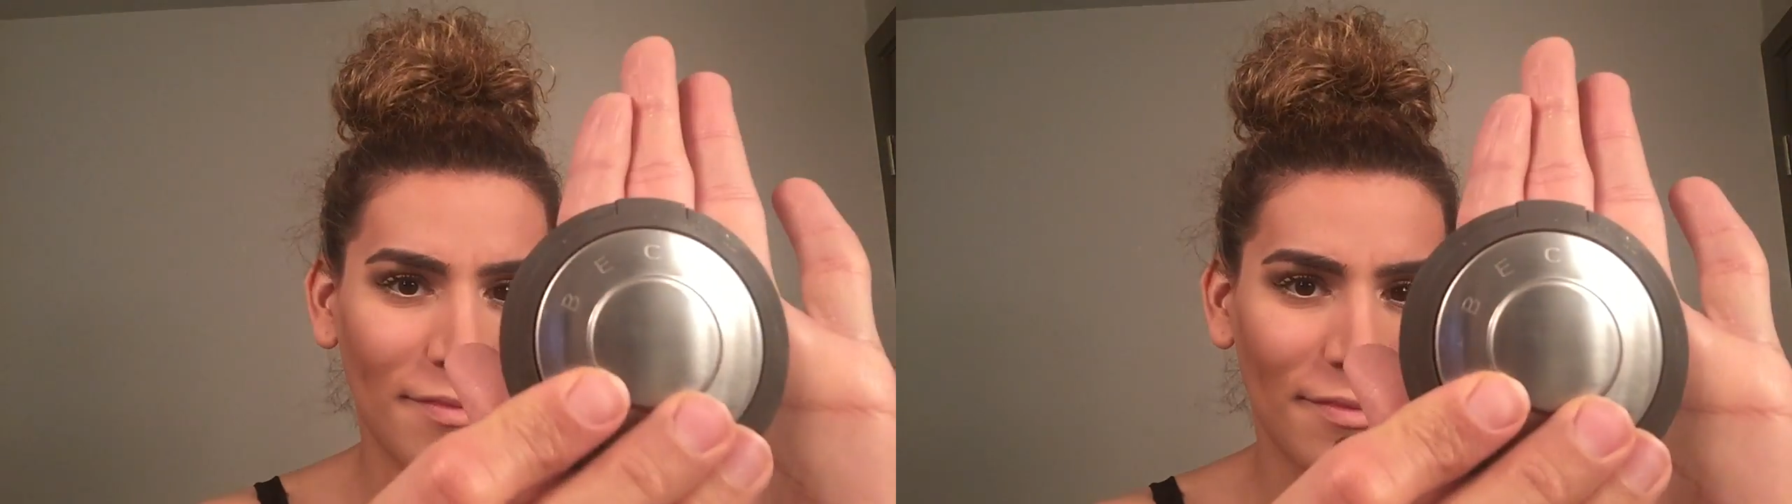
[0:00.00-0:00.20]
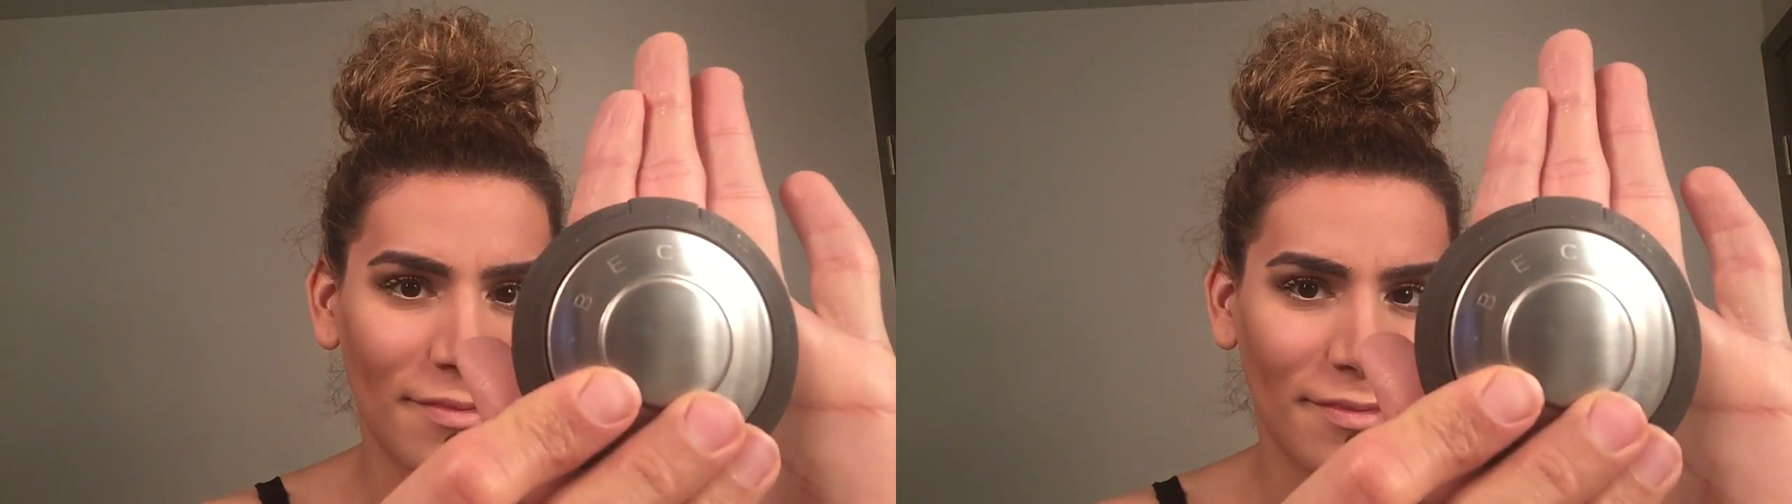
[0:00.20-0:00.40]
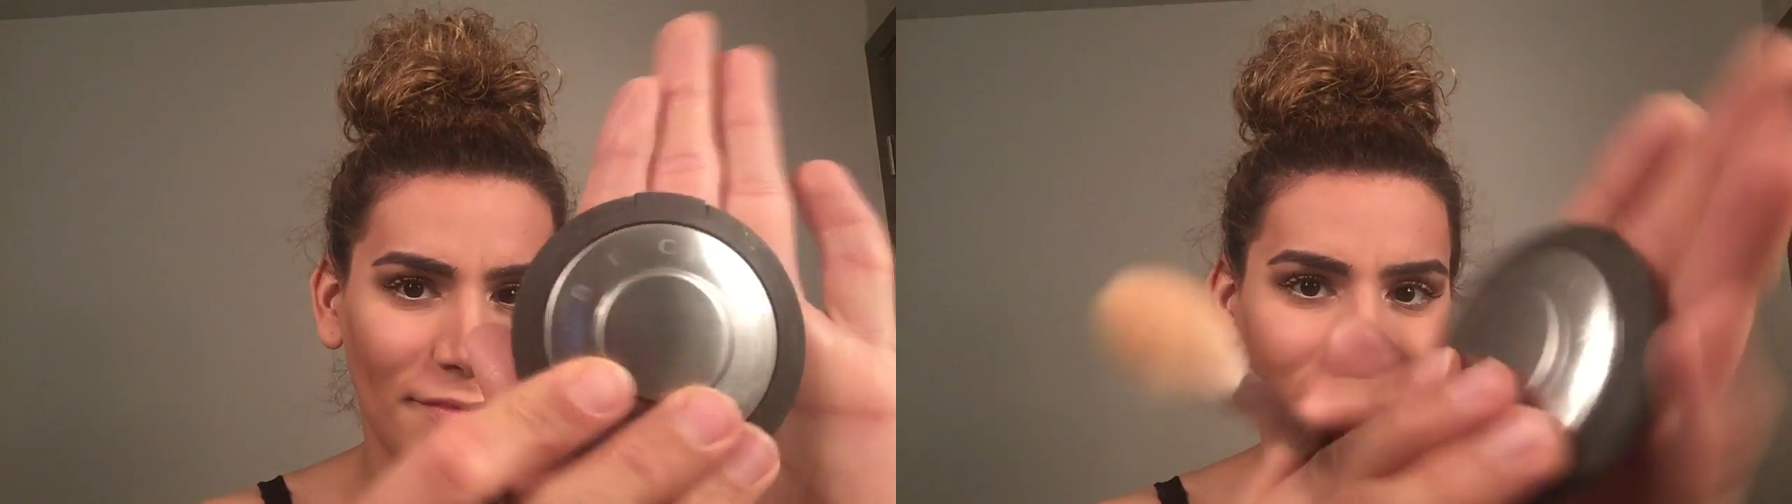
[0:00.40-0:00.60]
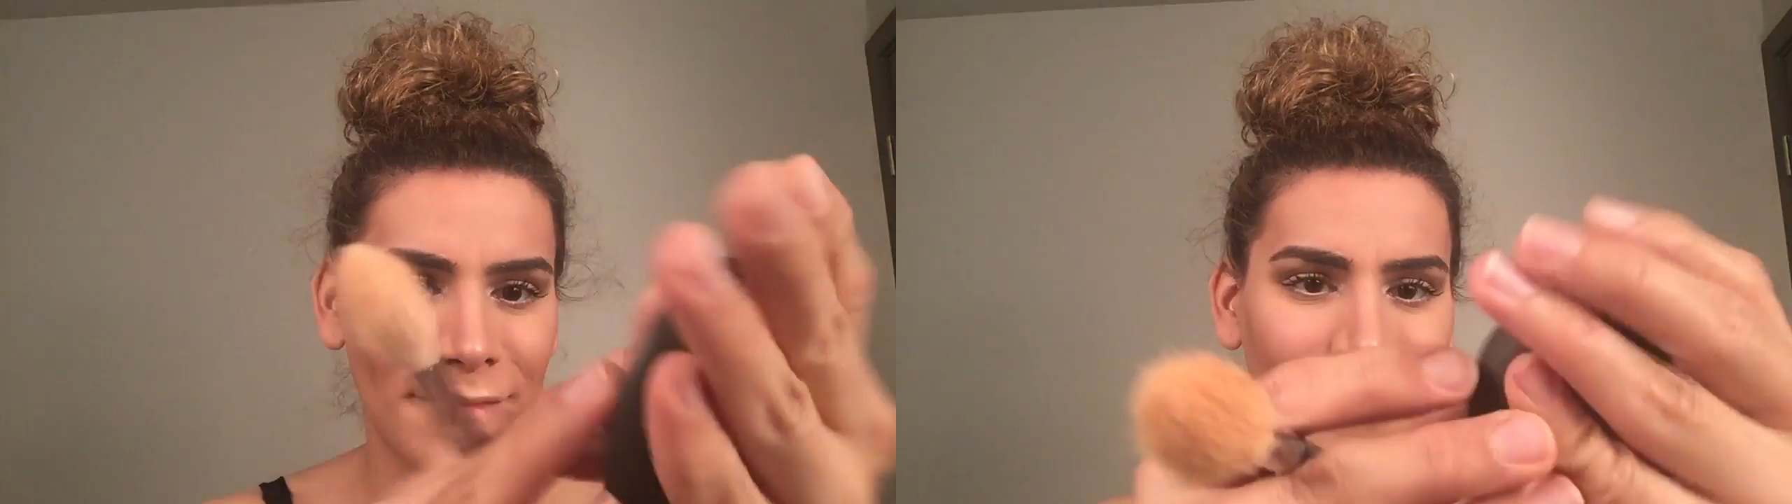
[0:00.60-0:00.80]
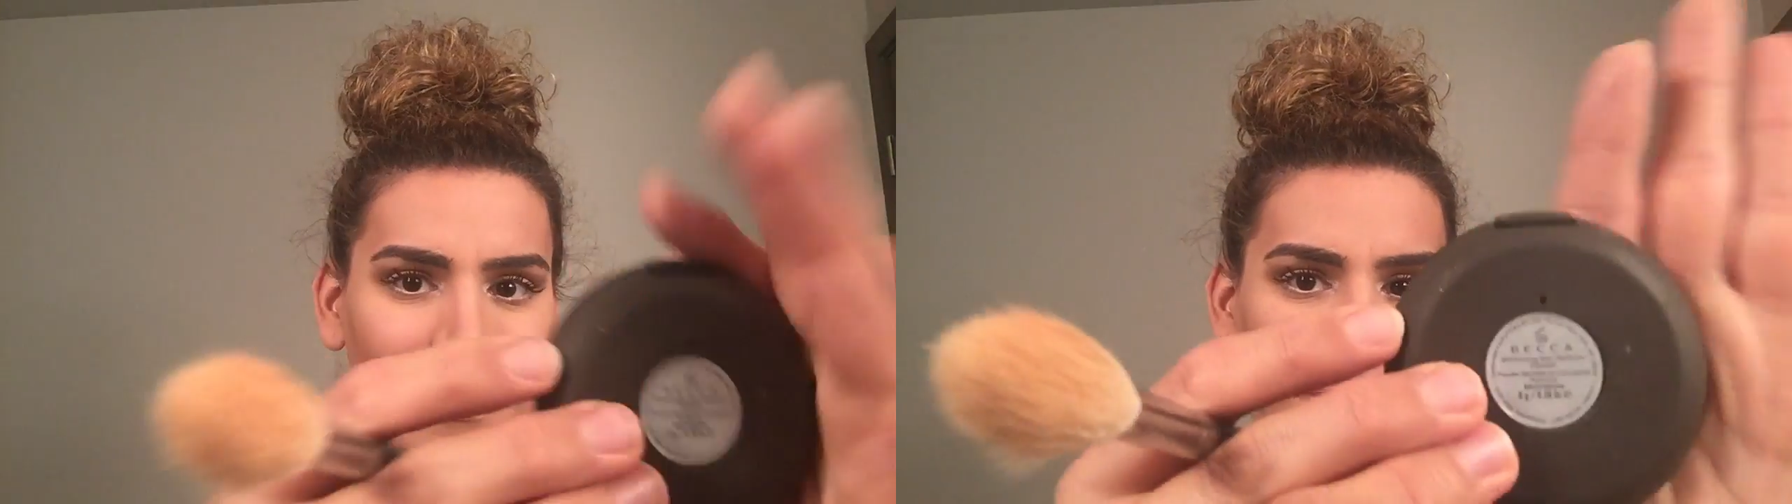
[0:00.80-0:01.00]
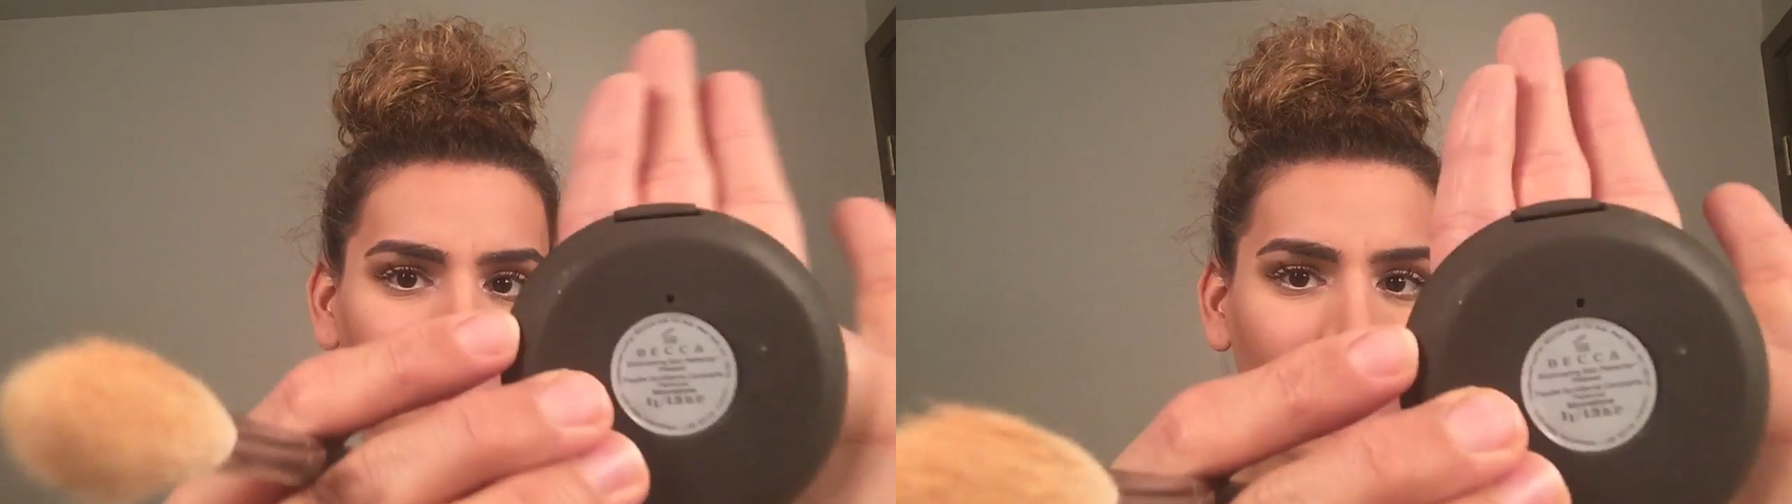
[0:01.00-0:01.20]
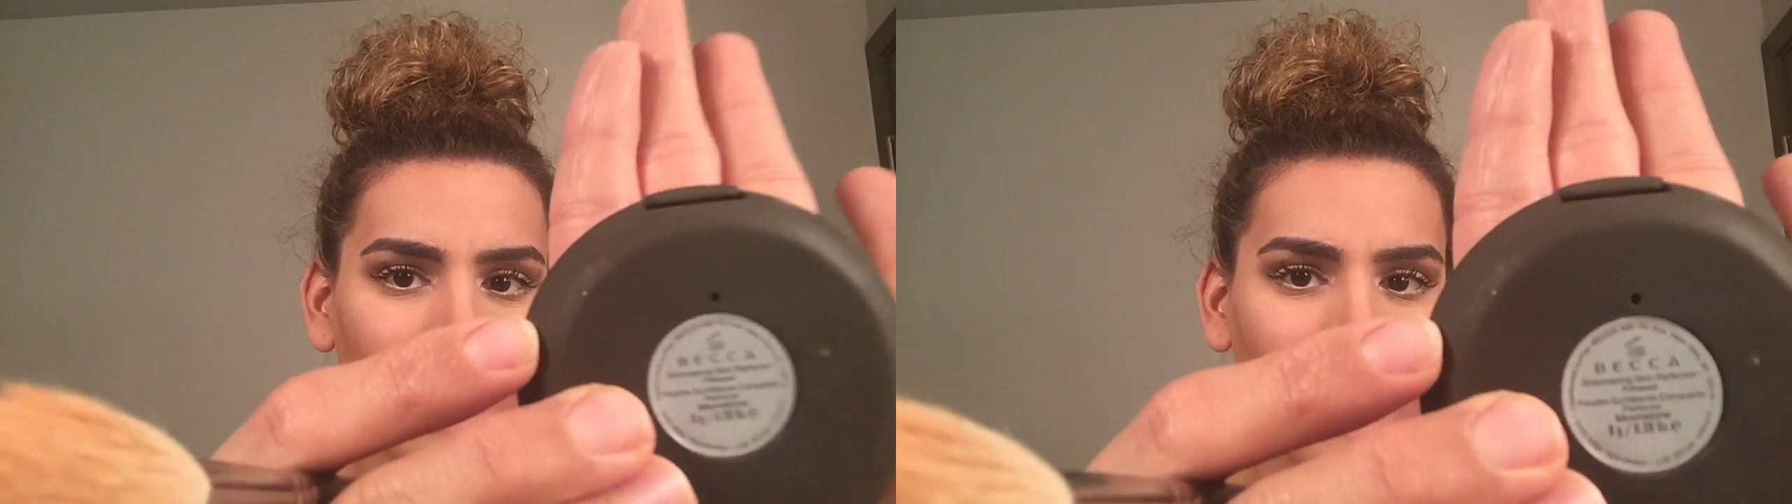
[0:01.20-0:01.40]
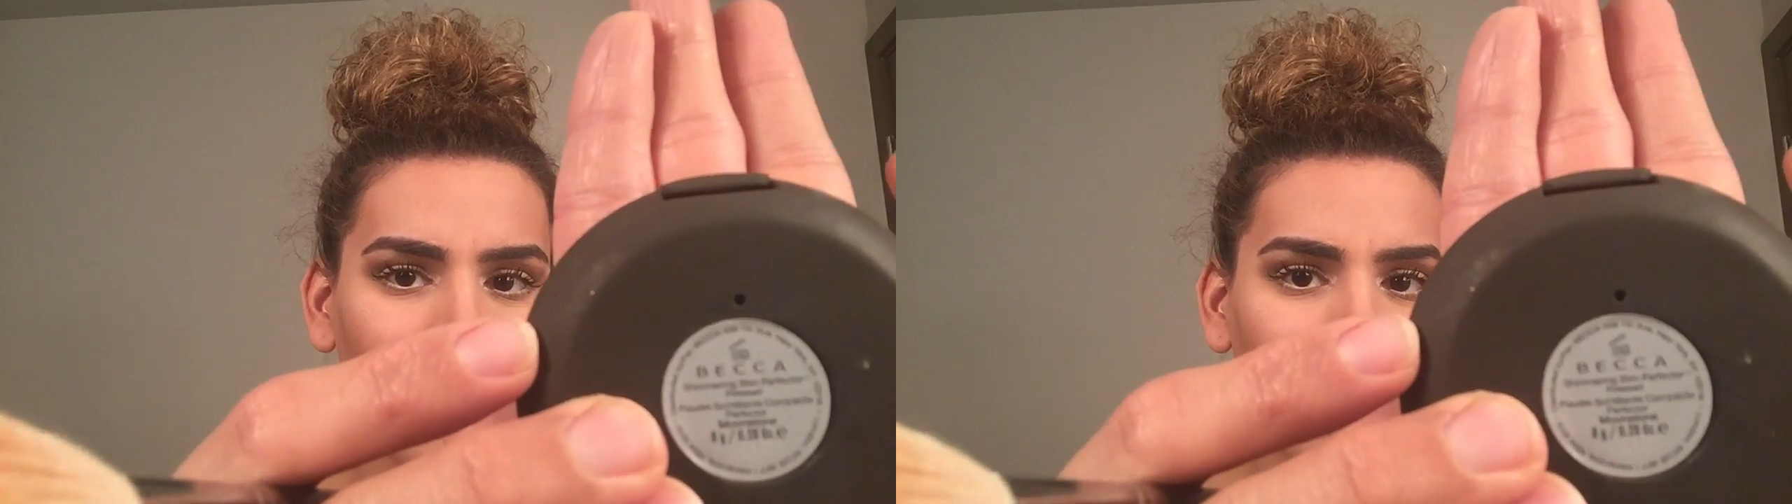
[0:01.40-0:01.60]
Moonstone.
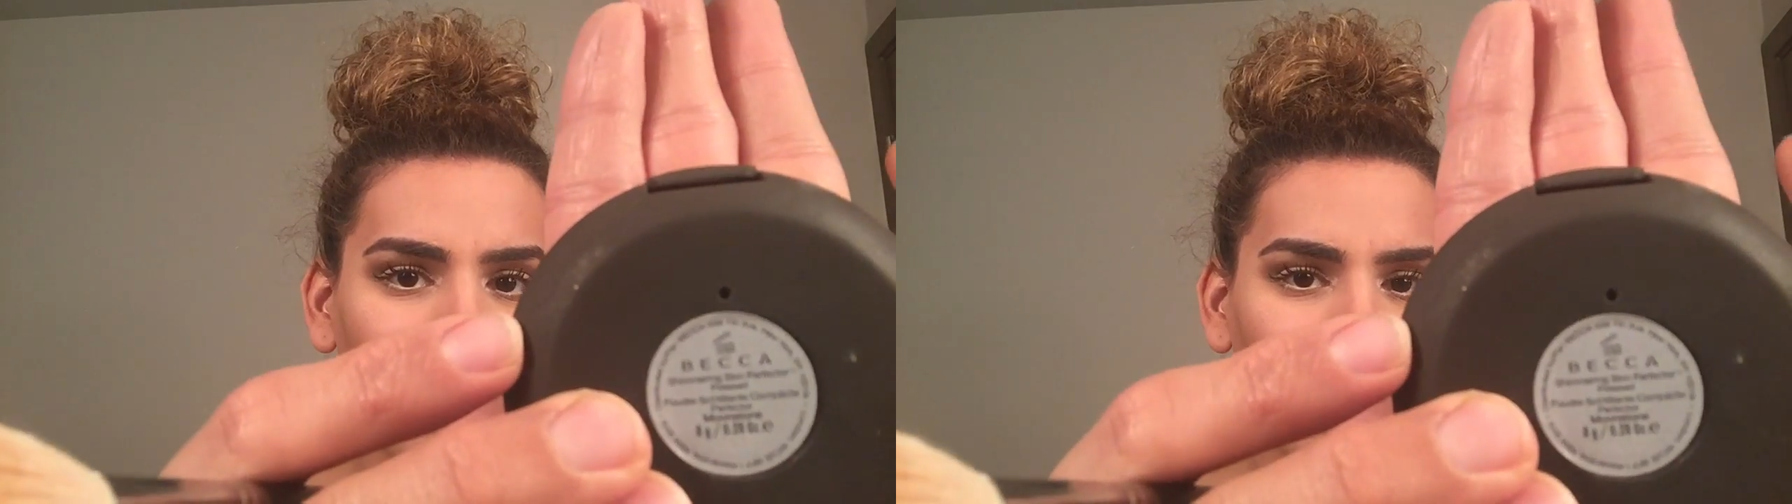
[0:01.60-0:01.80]
This